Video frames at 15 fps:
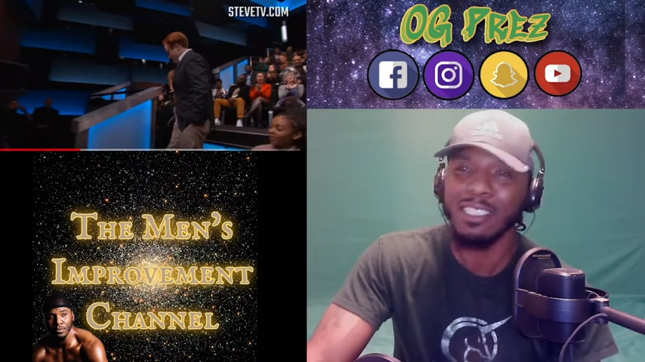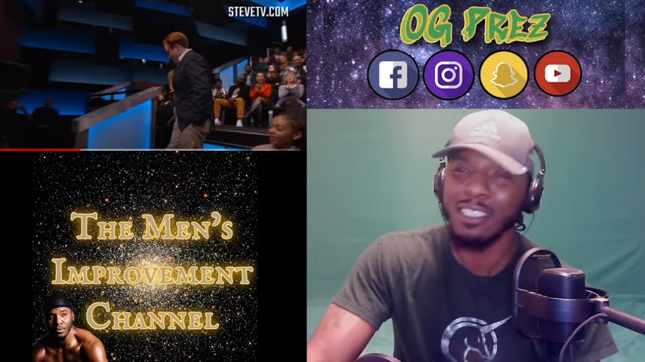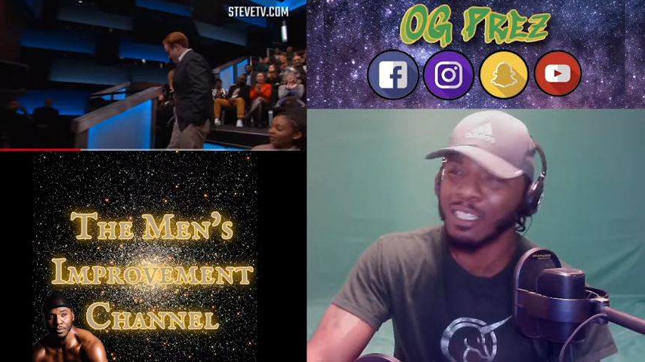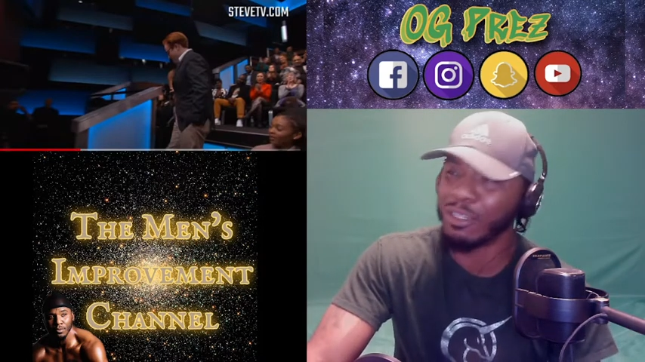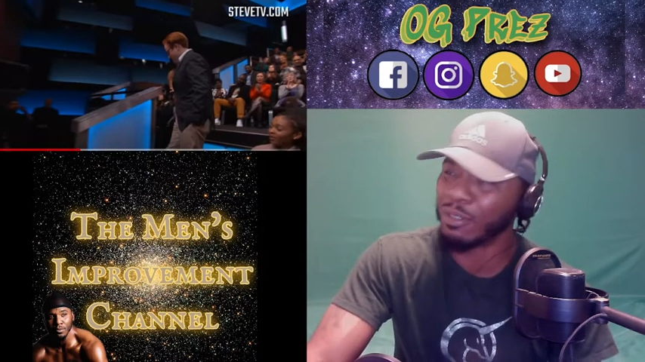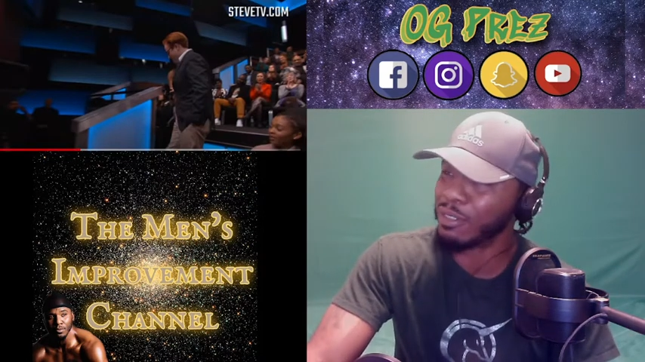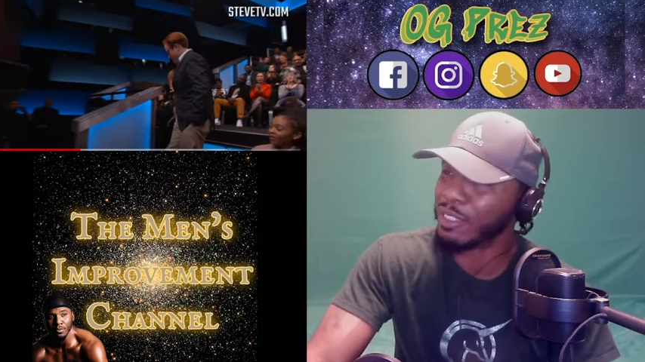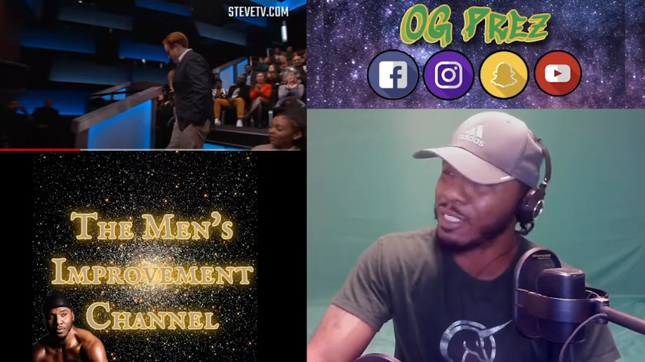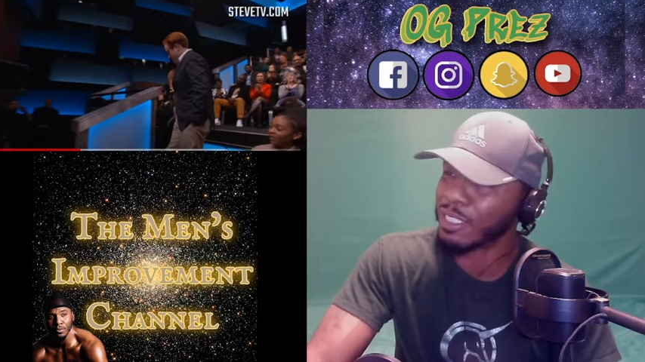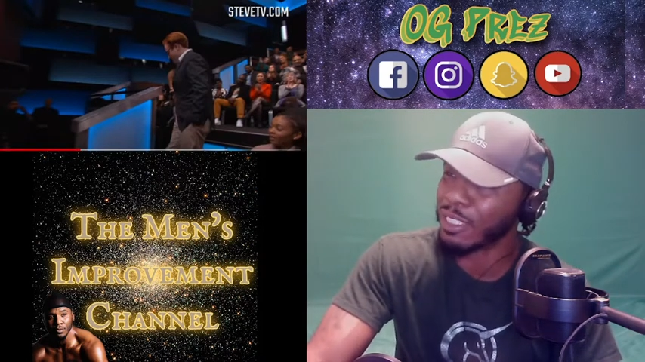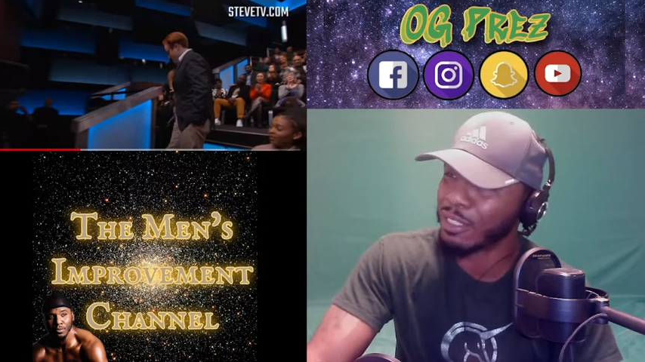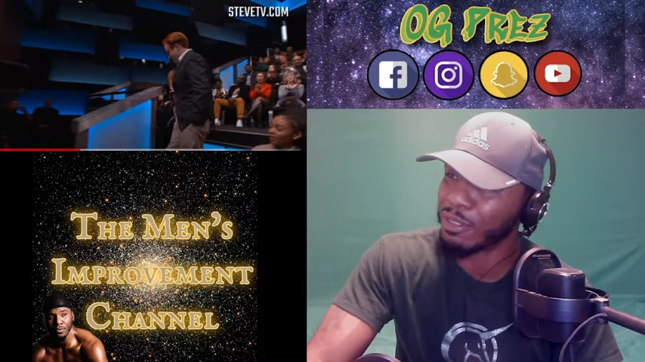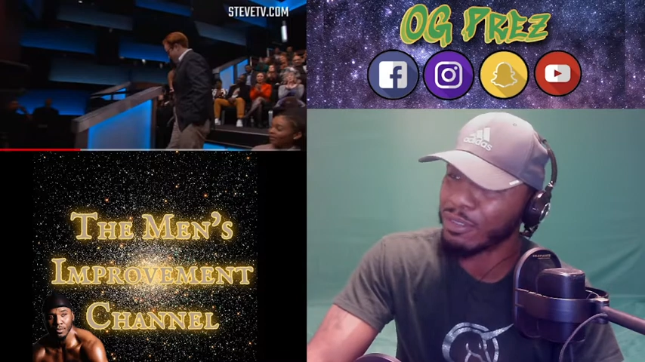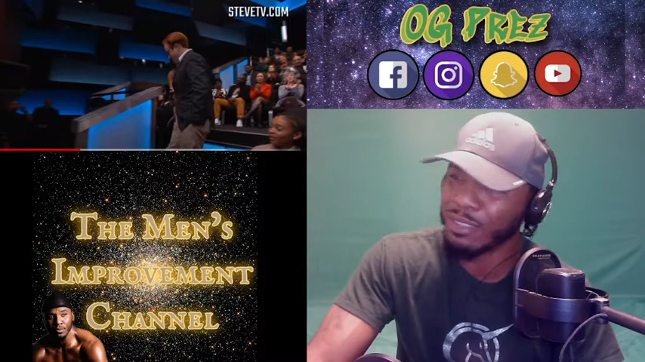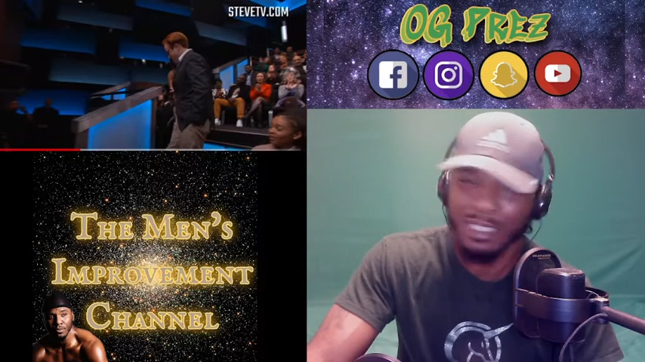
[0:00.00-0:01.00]
go.
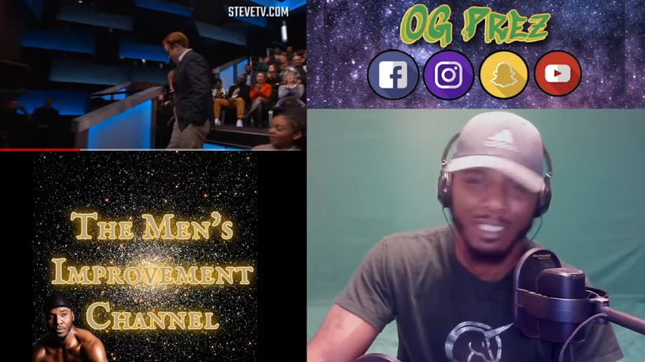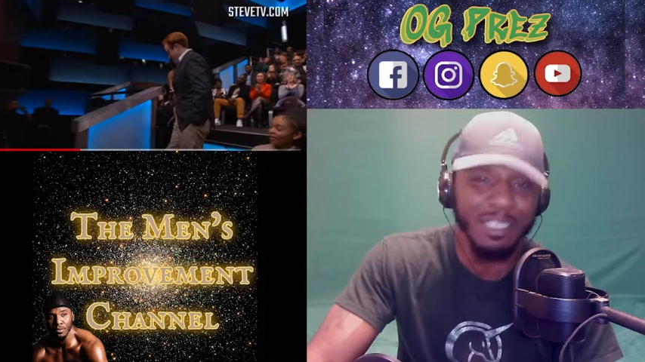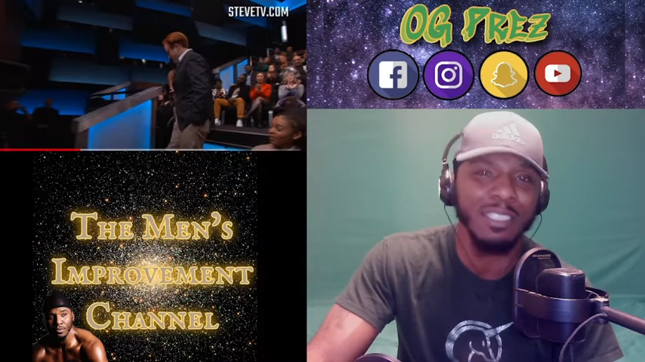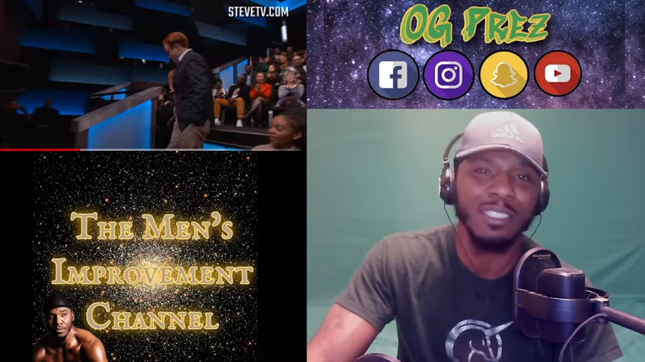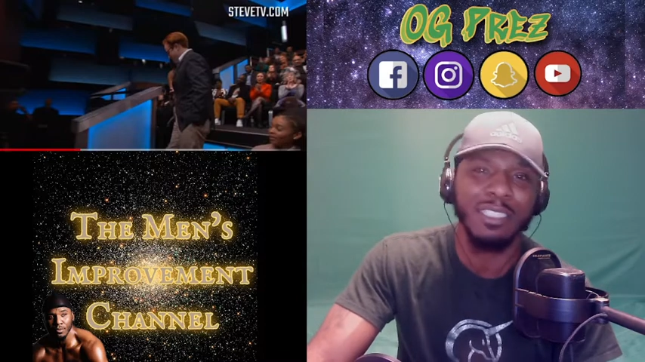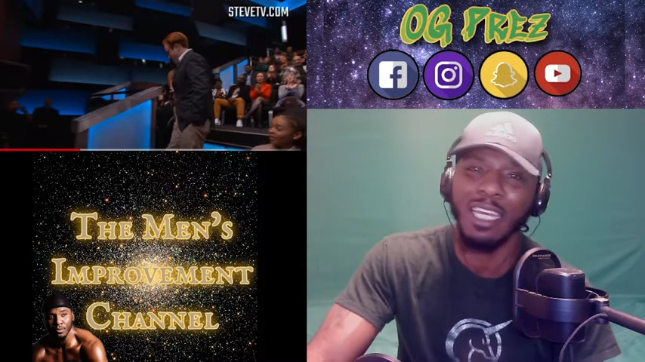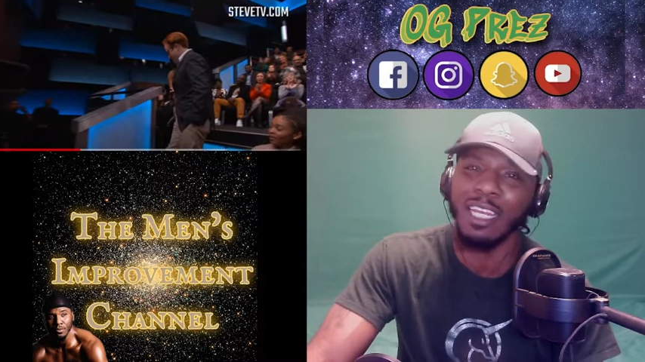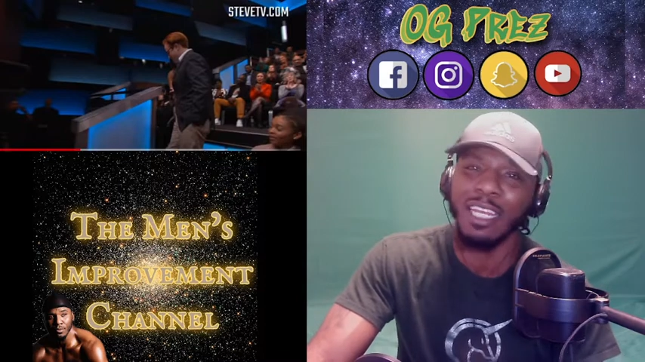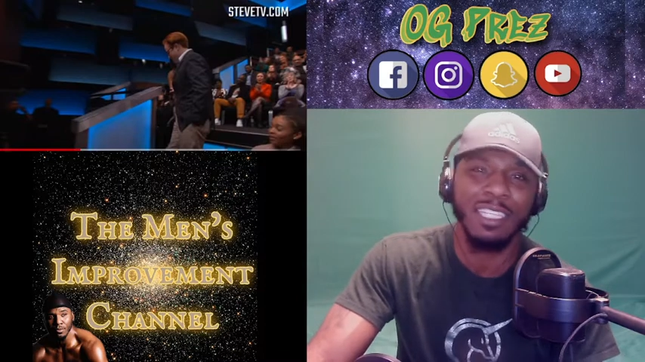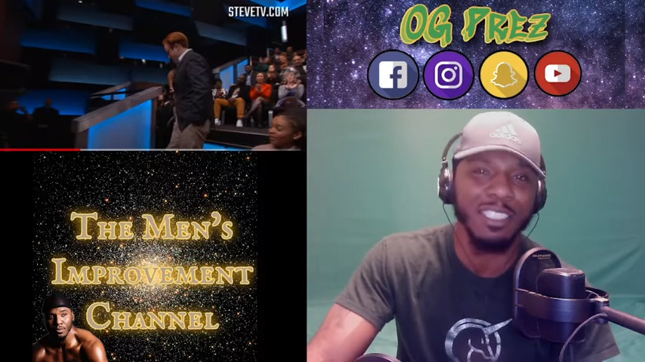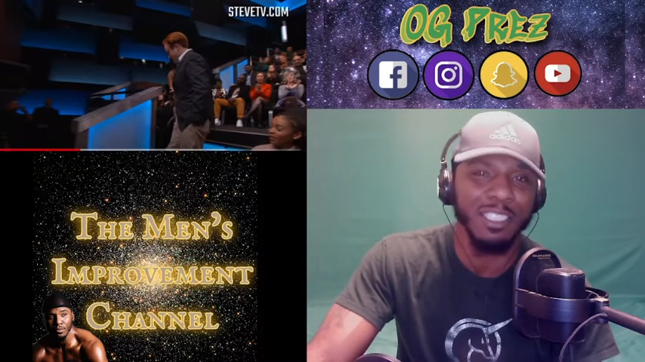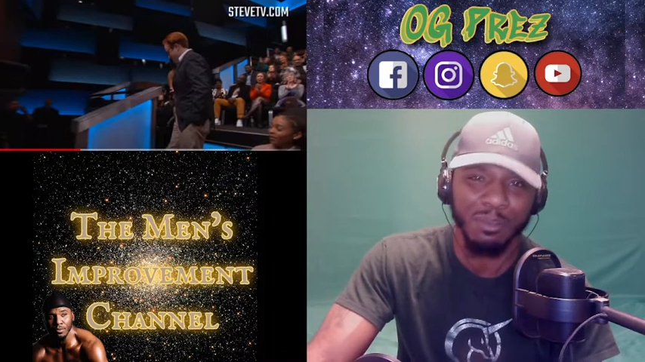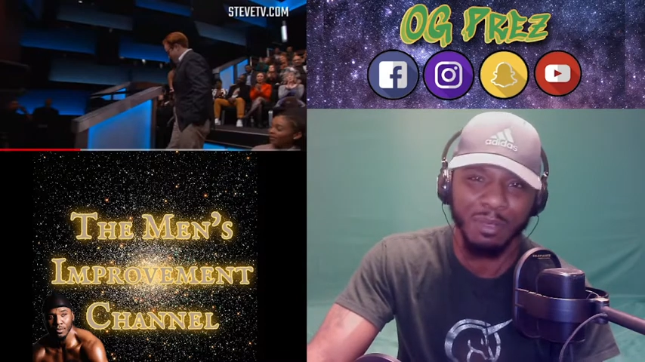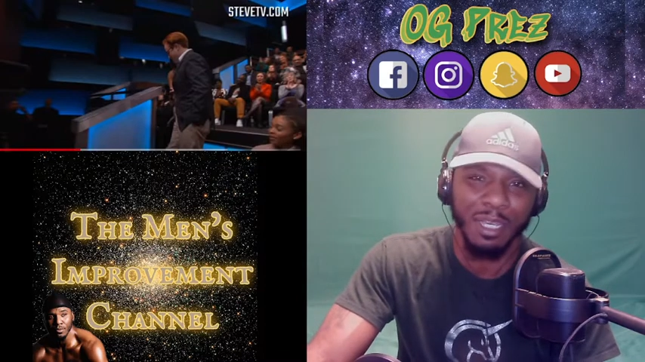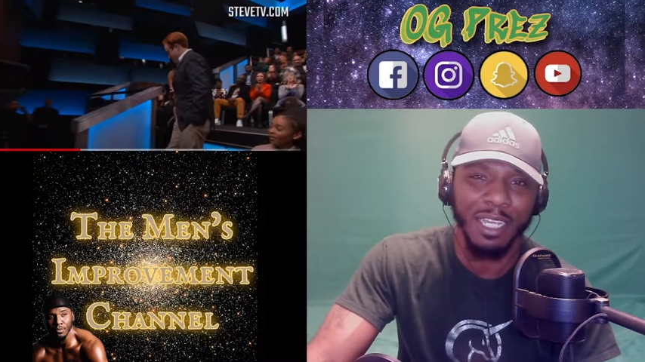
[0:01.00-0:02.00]
Because that ain't
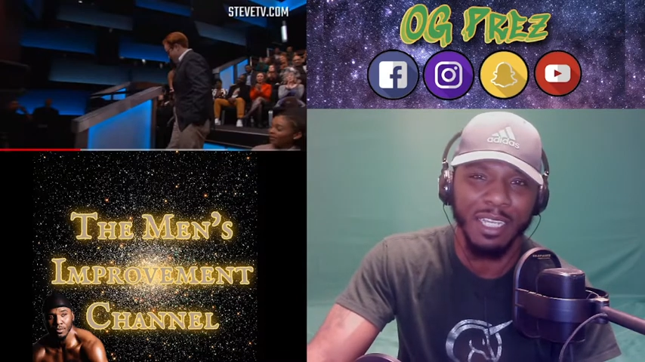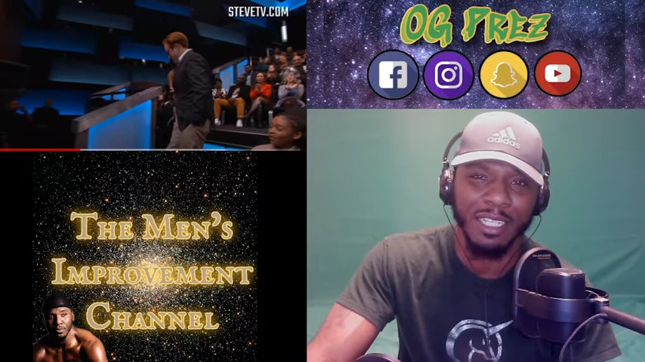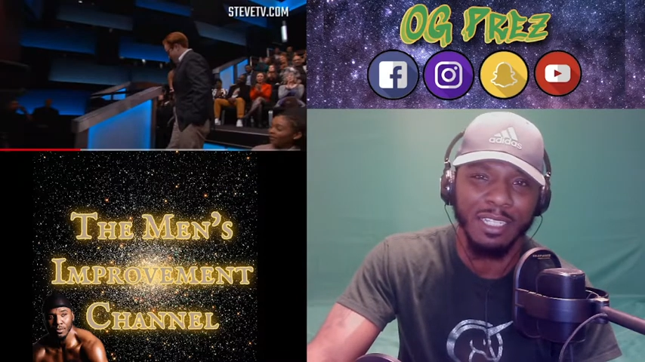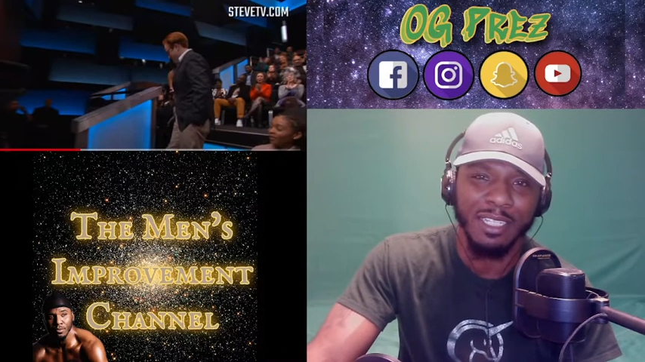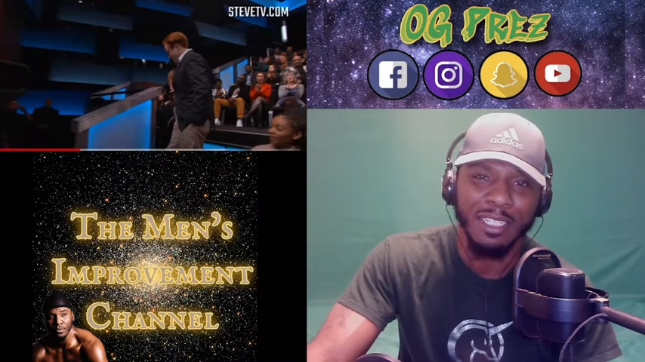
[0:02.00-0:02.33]
swag.